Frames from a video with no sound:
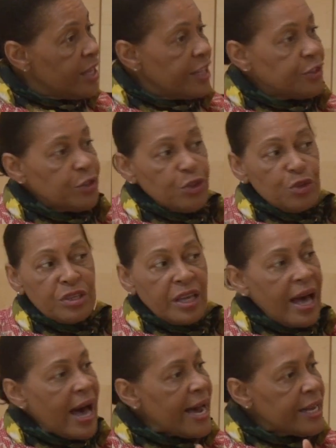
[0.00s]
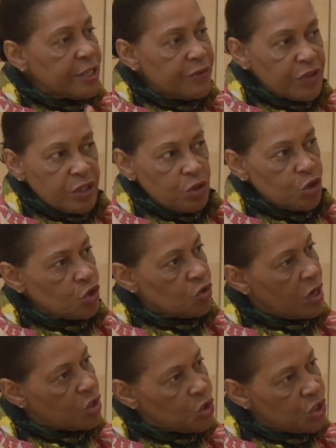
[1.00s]
it's a certain kind of
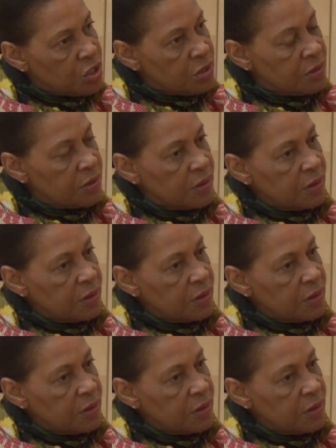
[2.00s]
construction.